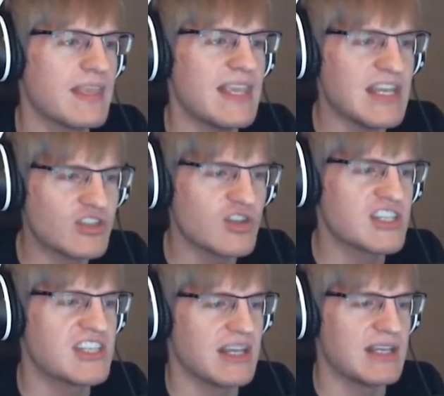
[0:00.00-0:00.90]

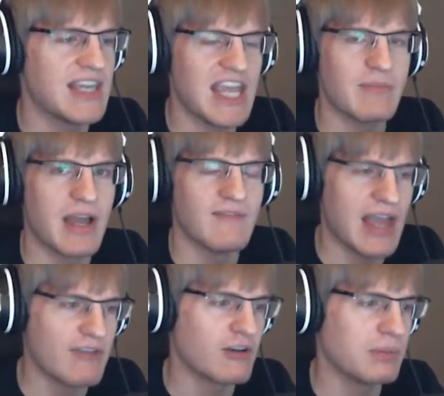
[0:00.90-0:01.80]
interesting game I've
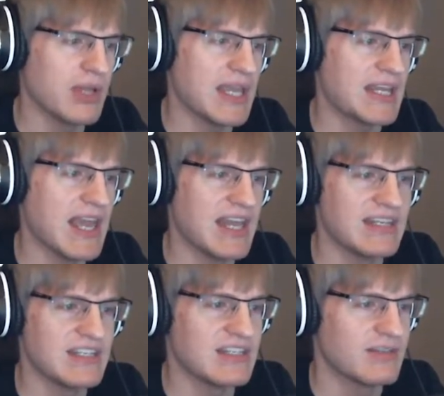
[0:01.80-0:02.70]
ever played,
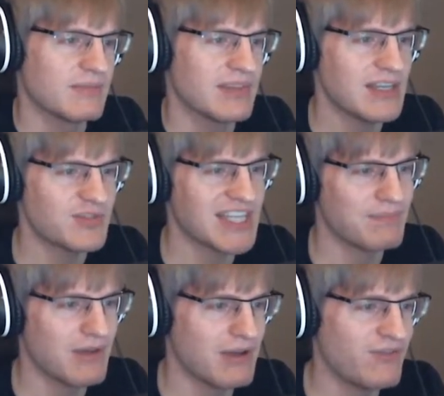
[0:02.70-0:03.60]
and thanks for
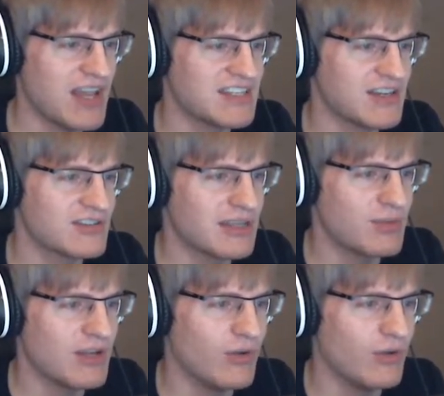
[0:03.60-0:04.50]
stepping on my face. Here's the
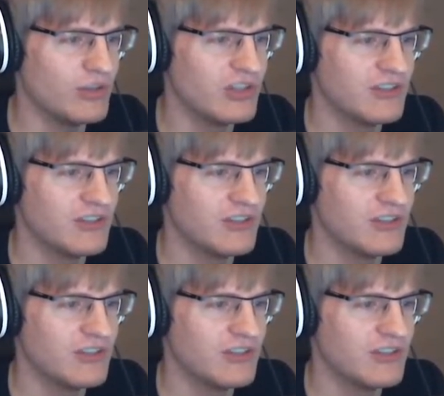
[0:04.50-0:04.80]
3 gold.